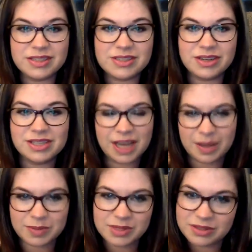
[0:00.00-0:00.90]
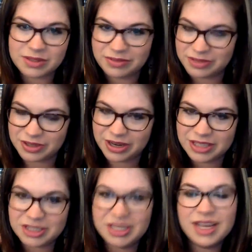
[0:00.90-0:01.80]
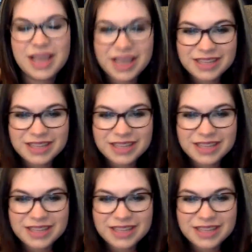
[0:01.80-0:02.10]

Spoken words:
start to absolutely flourish.